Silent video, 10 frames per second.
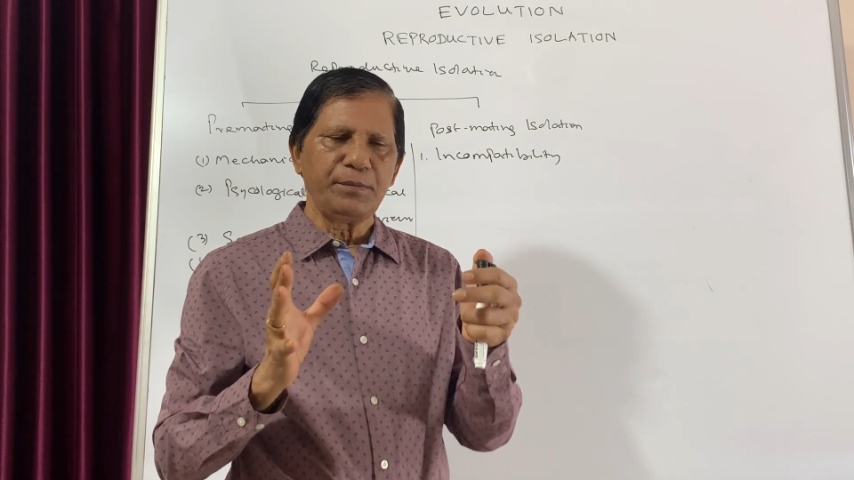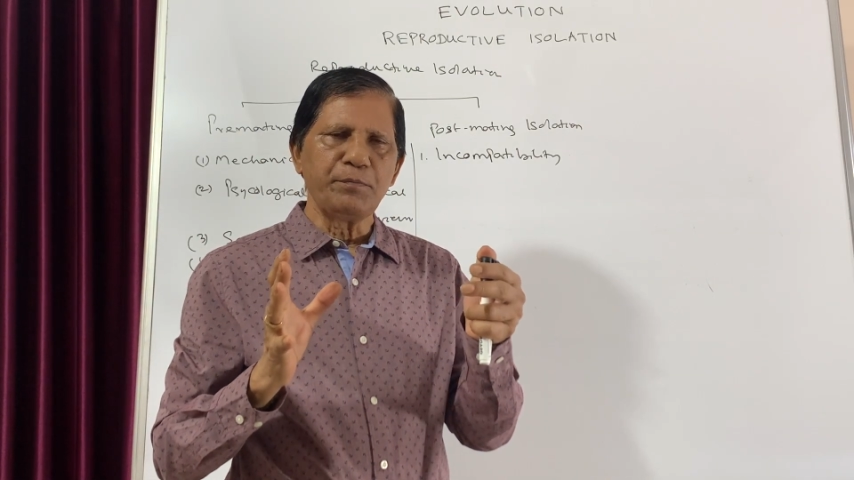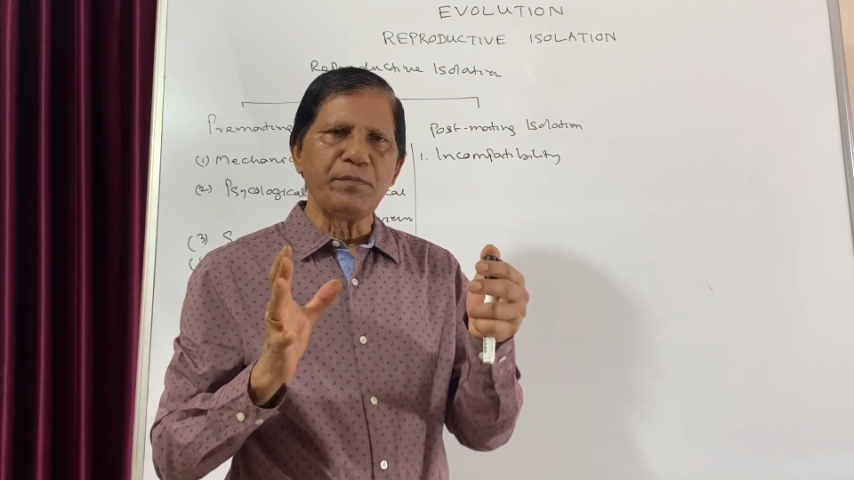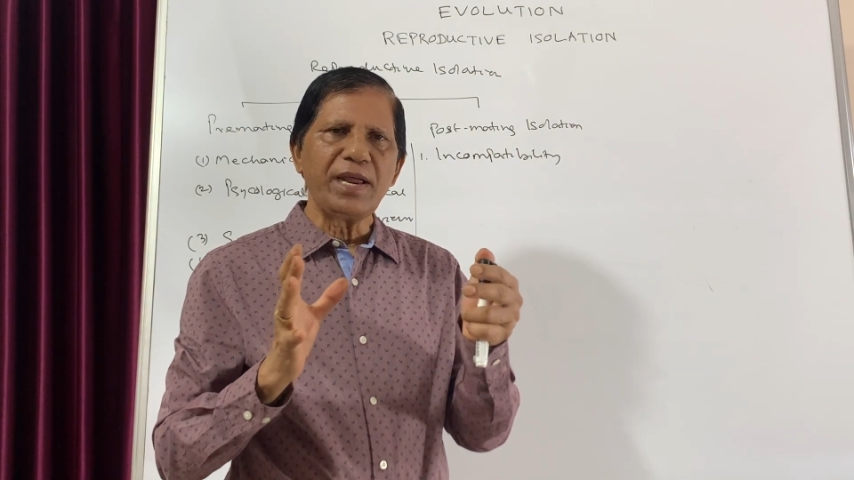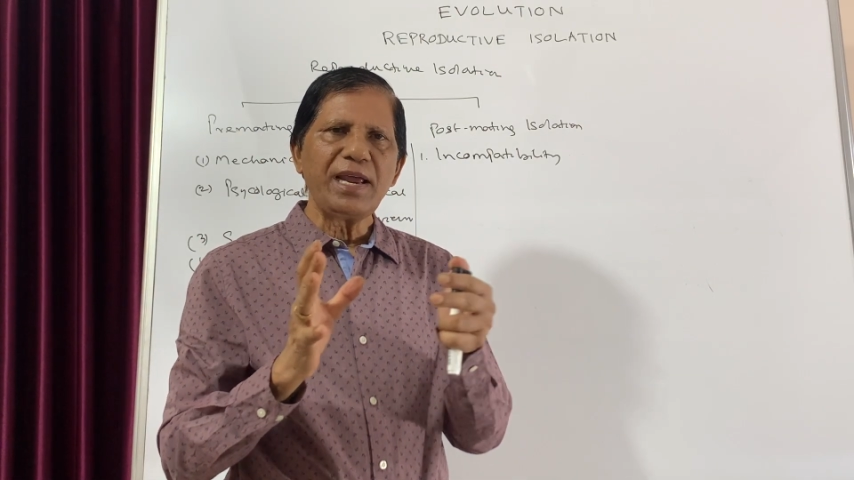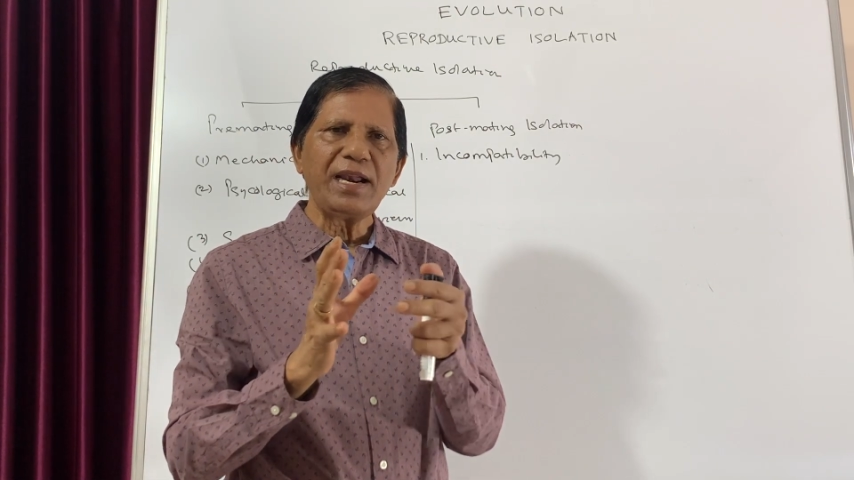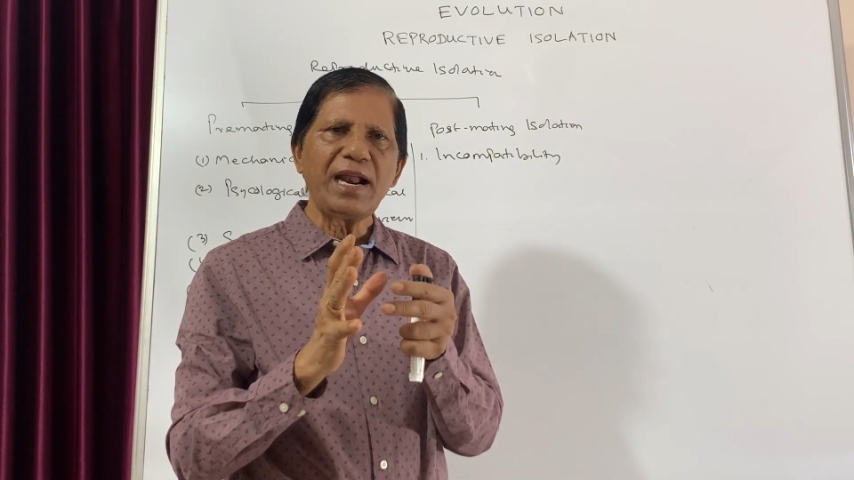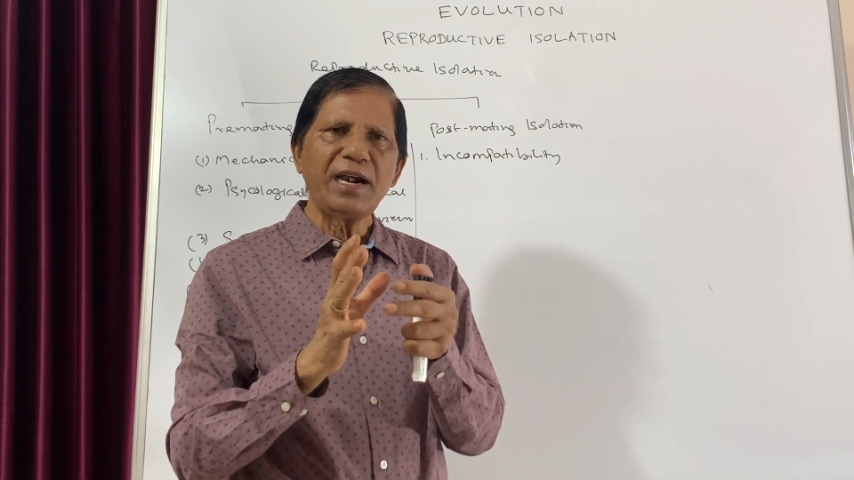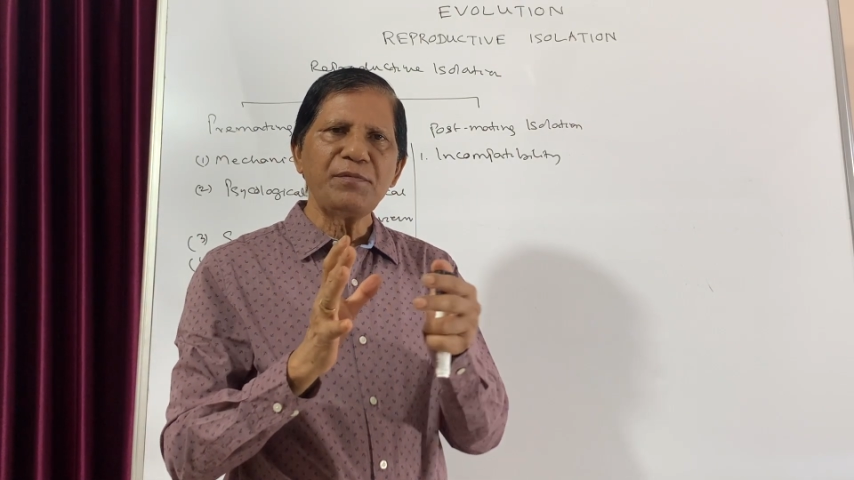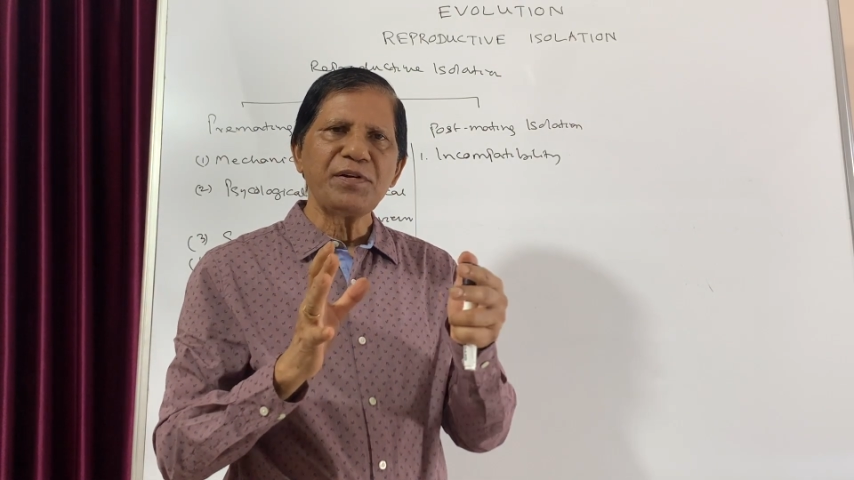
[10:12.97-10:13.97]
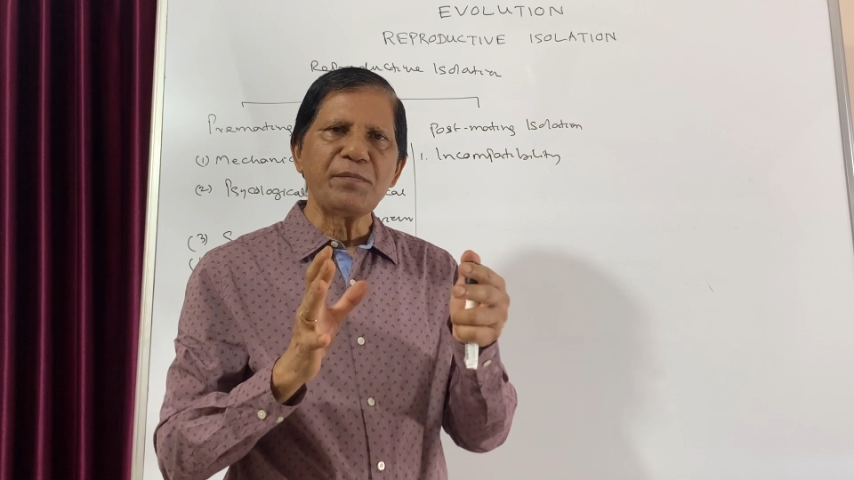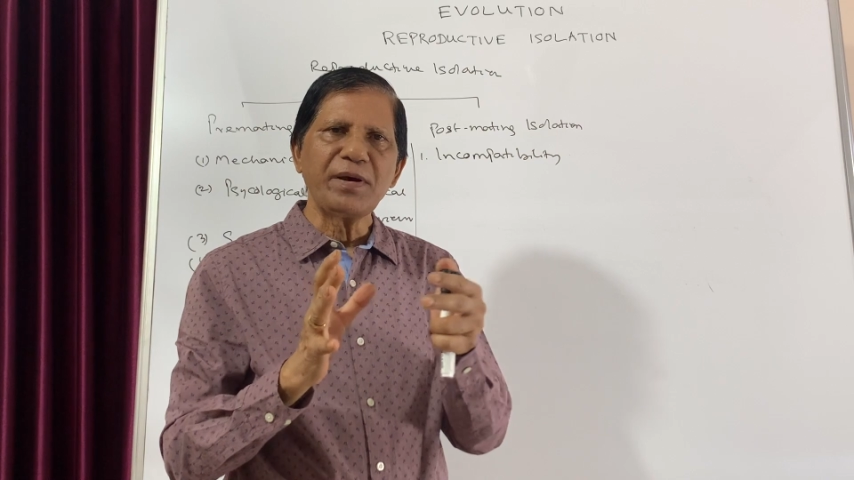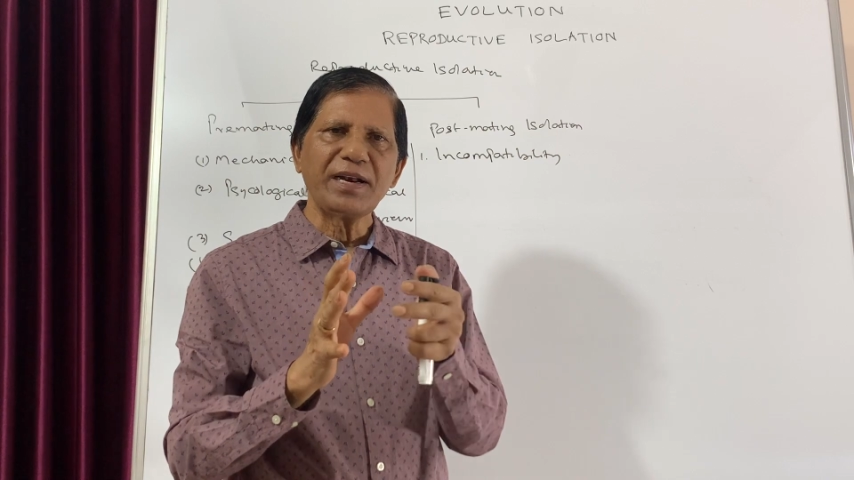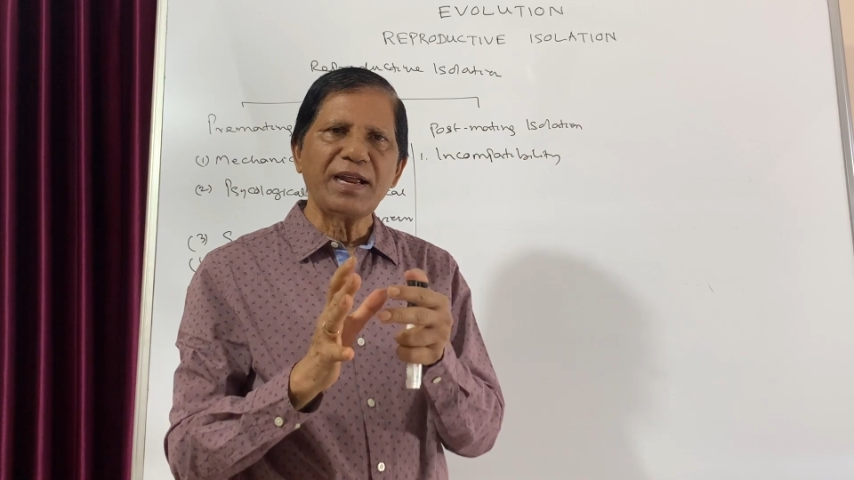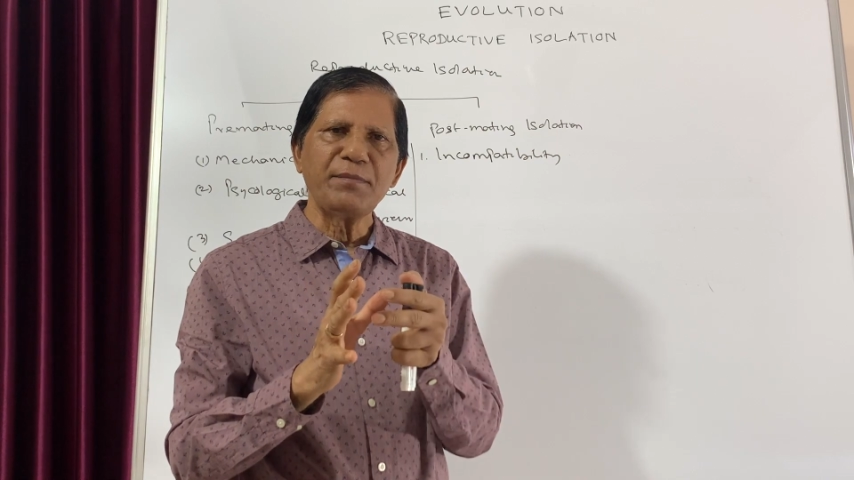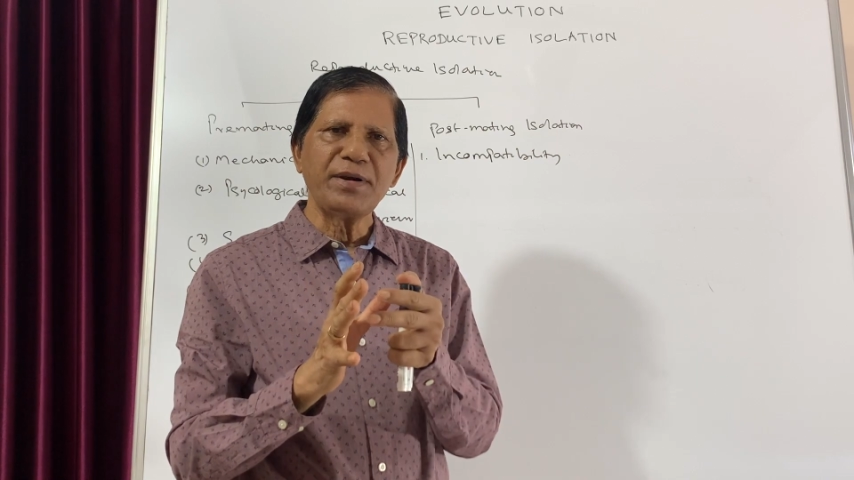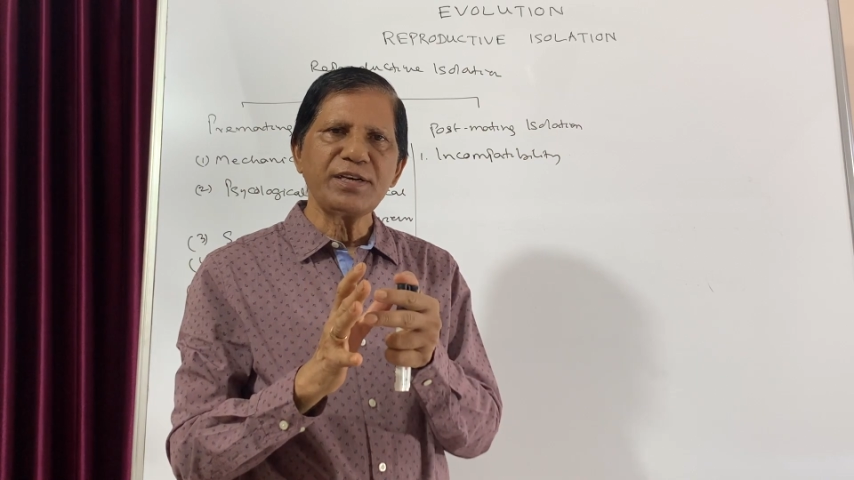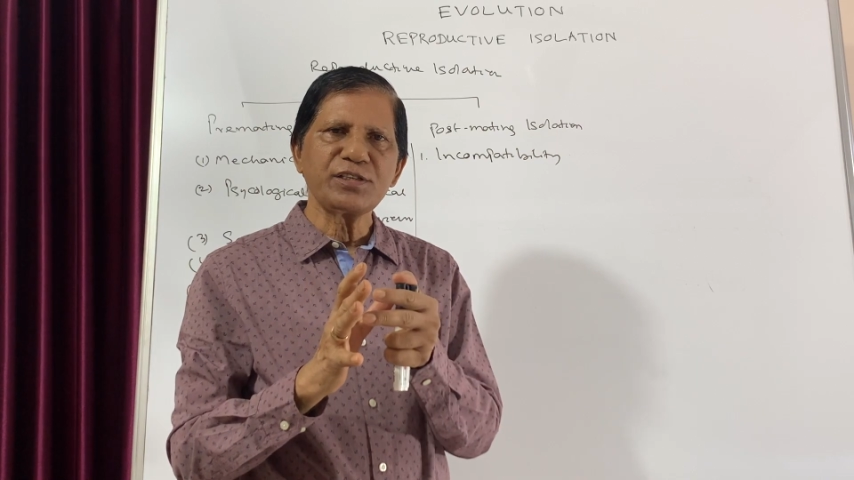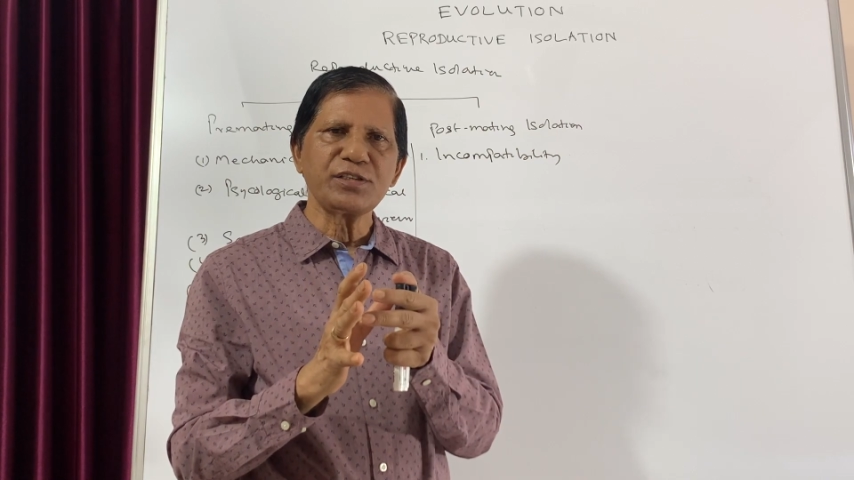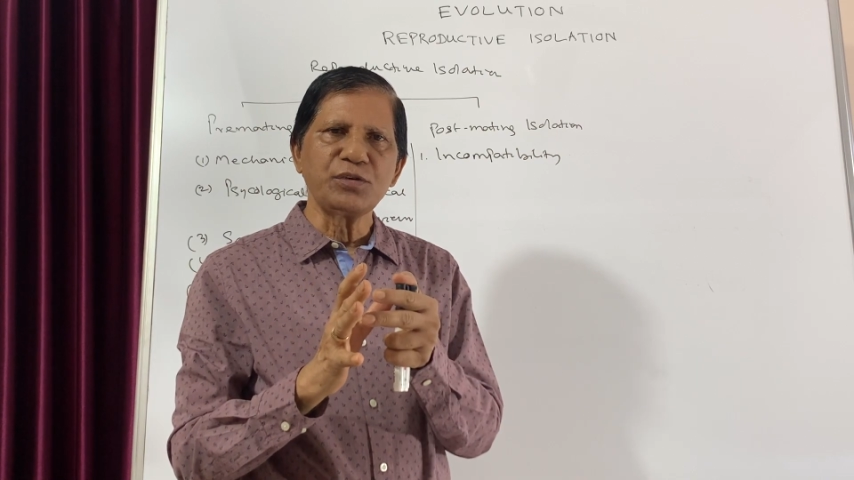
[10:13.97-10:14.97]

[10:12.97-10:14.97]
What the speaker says: male and female gametes